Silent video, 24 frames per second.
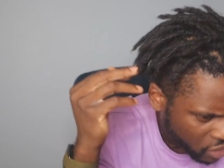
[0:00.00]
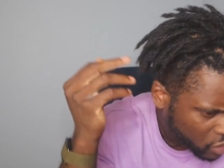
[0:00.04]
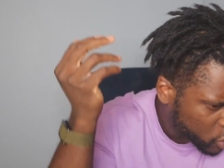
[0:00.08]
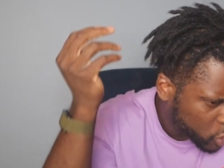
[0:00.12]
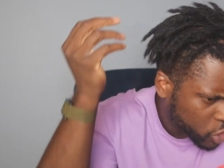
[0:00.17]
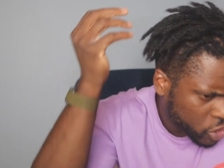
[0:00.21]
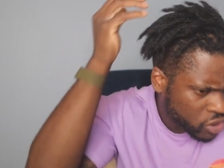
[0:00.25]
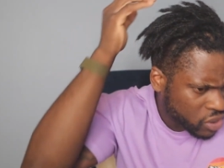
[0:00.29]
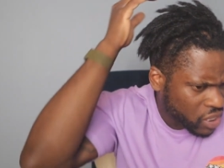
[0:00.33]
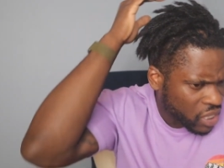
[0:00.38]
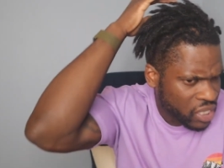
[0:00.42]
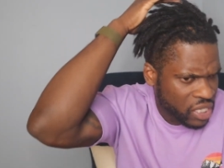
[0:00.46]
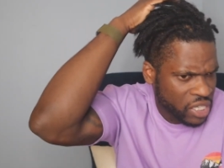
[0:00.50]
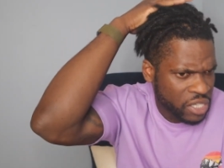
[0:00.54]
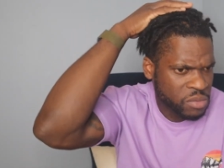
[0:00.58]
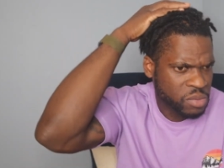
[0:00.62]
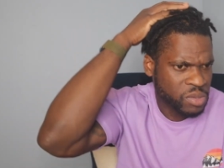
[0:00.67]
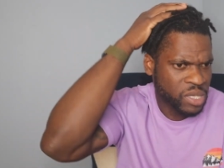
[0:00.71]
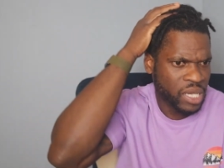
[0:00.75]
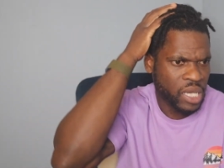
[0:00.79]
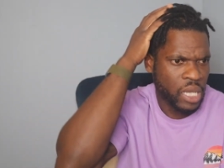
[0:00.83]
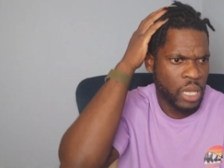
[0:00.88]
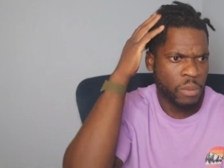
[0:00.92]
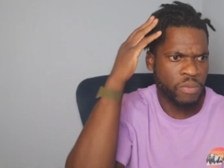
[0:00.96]
and she just kind of
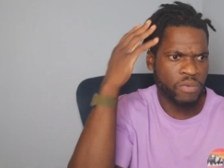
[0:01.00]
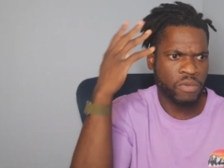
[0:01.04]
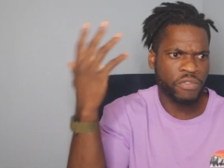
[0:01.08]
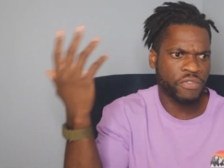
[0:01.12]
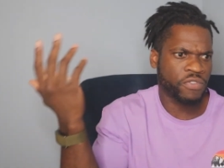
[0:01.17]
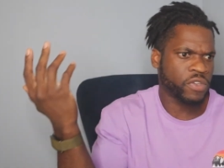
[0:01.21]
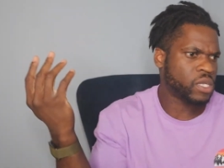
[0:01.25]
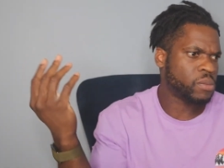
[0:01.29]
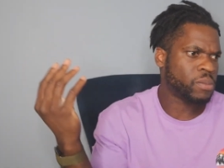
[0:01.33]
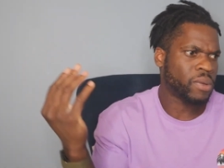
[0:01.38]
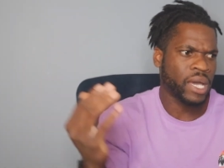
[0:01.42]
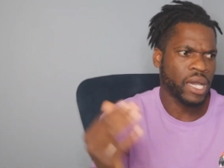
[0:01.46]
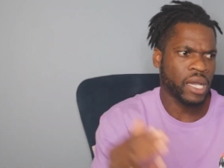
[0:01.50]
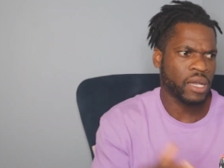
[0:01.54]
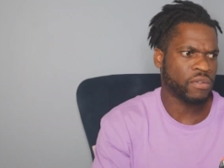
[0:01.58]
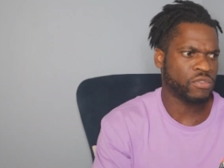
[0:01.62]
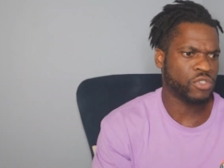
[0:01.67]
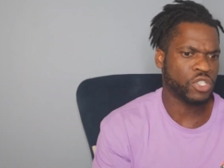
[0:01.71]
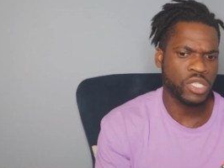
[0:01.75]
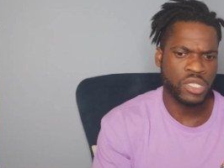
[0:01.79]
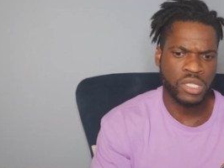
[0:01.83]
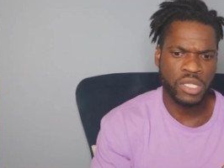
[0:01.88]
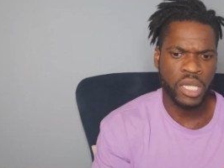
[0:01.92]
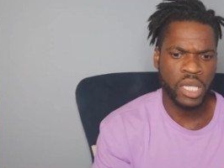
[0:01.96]
gives me that helpful feedback
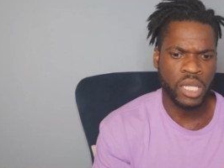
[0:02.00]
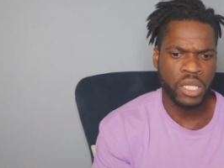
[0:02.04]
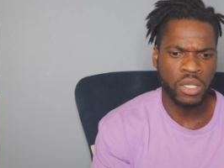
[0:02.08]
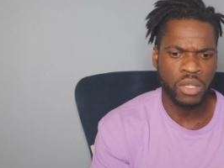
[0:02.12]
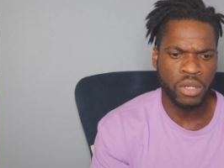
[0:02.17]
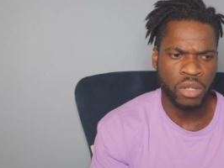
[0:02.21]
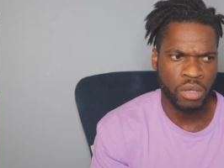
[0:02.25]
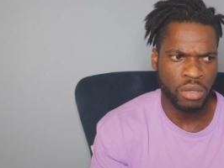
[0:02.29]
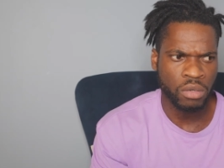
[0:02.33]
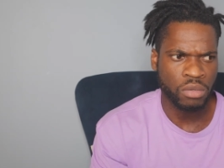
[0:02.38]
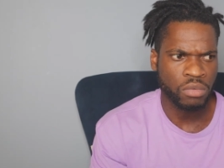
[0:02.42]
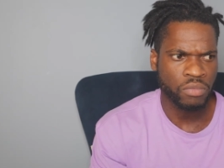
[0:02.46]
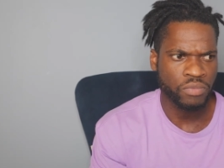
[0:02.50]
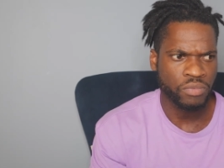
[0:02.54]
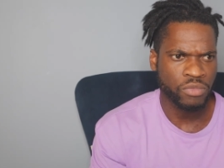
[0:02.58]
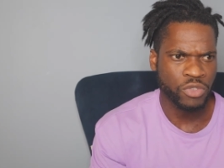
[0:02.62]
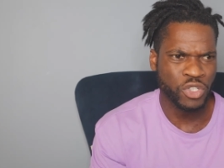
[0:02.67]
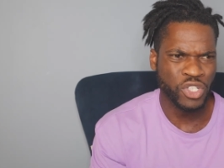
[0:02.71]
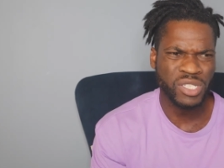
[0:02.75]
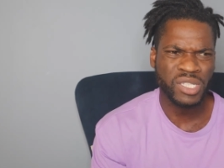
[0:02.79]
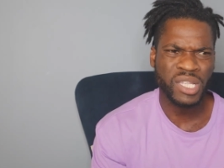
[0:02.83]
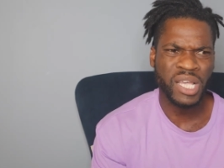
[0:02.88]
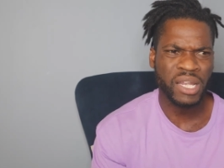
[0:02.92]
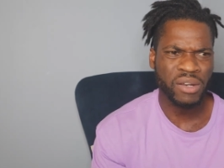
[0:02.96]
of just saying you know
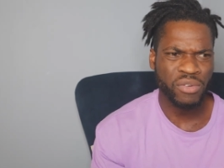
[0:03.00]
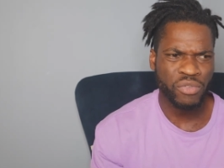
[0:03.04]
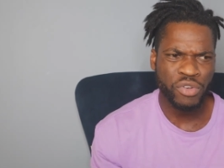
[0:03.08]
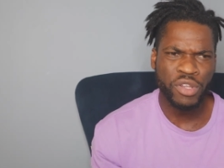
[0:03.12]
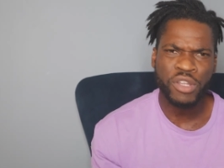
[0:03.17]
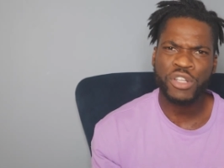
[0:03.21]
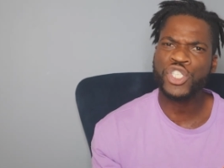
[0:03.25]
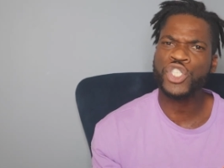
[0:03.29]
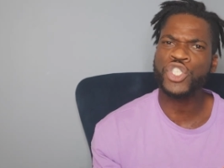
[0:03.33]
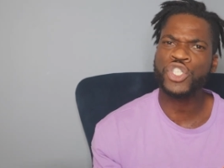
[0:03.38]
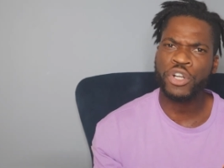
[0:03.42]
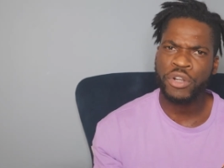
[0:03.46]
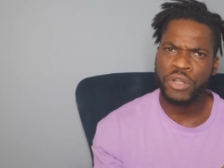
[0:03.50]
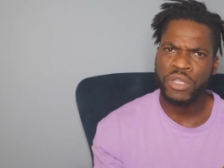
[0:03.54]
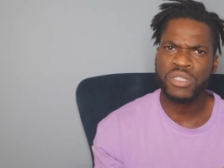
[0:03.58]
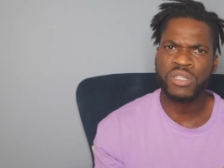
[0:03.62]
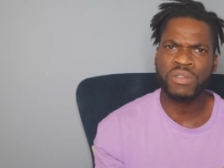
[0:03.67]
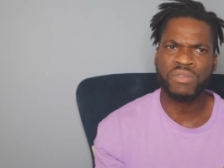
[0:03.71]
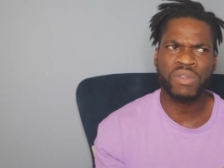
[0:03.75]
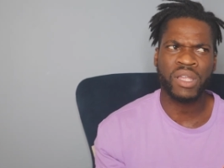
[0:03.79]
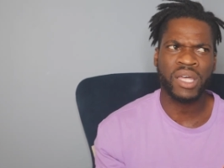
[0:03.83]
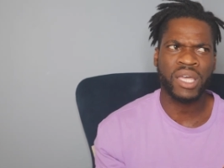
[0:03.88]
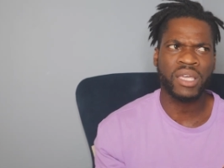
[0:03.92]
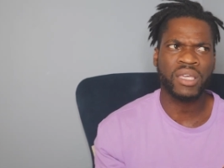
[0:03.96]
just that
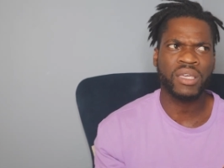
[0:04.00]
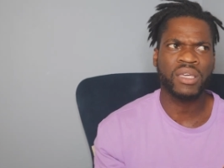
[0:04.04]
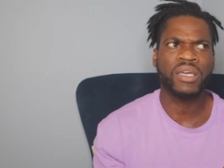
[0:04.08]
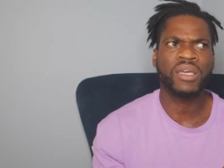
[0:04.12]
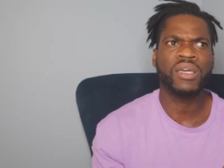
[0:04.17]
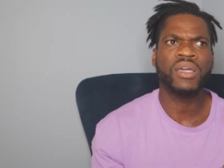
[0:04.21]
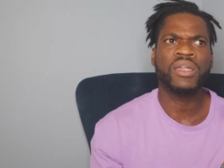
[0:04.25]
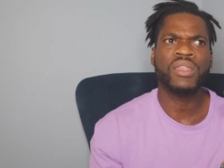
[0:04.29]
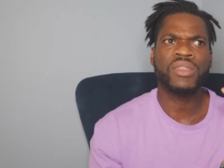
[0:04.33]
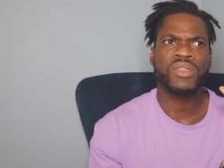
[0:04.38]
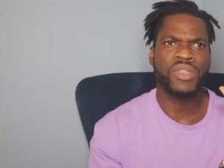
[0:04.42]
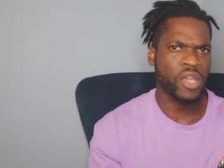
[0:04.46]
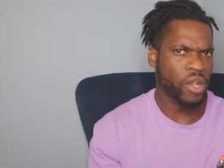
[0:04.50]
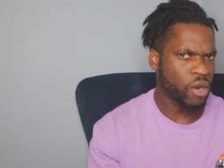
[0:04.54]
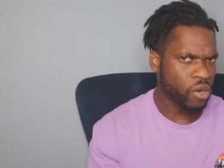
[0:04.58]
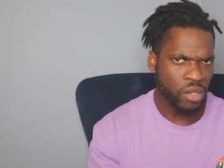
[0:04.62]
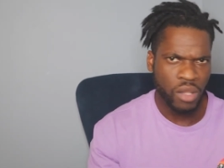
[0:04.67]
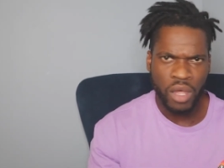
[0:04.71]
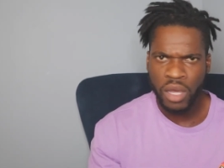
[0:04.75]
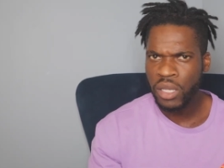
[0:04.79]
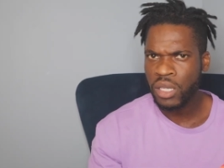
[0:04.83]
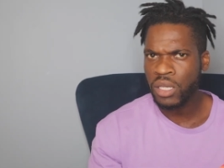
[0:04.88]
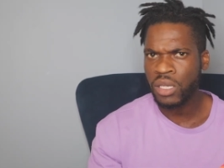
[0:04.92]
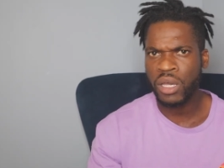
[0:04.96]
reassurance of like they
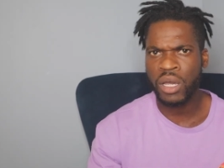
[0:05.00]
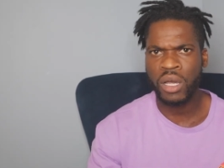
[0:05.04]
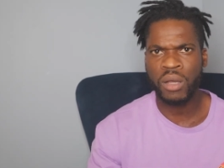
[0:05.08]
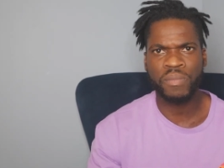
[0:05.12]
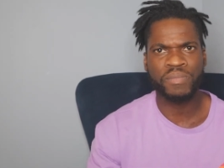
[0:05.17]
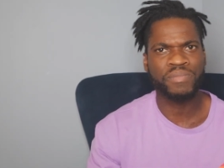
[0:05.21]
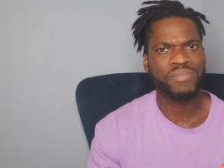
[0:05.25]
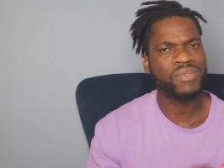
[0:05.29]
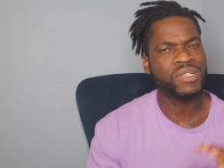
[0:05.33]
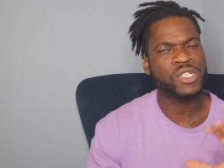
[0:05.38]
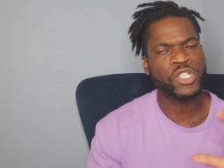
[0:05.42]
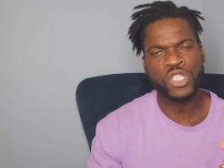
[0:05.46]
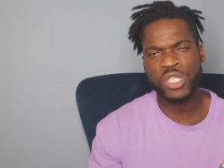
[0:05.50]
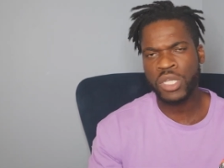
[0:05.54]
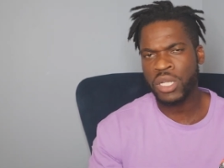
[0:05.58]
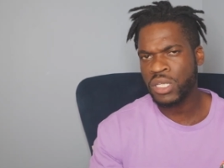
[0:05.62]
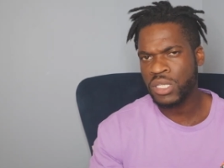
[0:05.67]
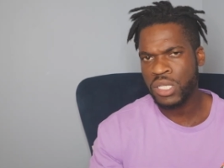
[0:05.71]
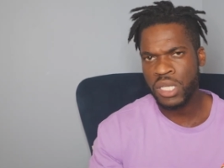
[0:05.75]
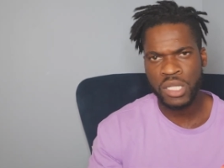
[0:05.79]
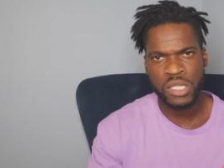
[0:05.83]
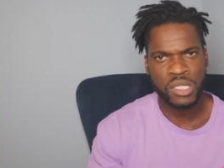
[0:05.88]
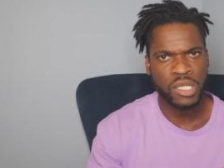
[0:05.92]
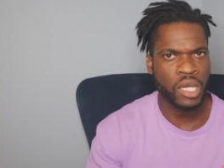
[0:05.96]
are locking up, it's just
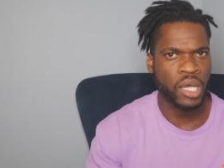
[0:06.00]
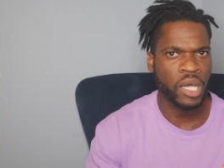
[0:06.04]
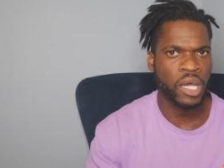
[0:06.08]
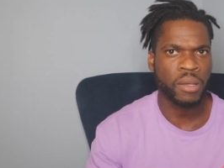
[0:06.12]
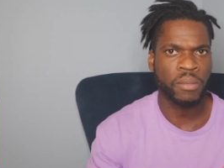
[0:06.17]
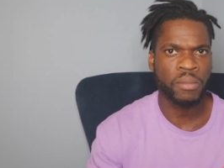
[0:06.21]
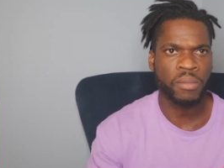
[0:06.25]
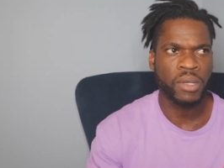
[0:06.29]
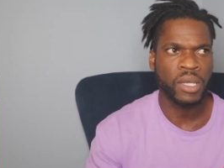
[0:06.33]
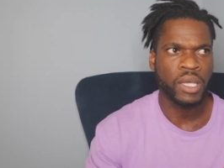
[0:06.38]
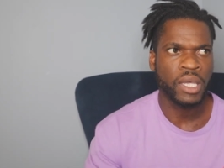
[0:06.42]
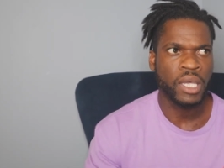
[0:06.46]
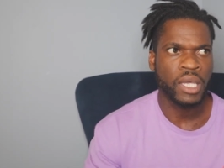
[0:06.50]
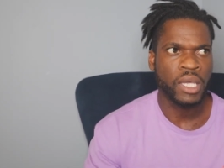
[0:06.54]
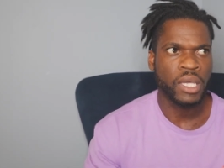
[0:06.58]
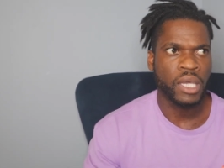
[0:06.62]
gonna take time.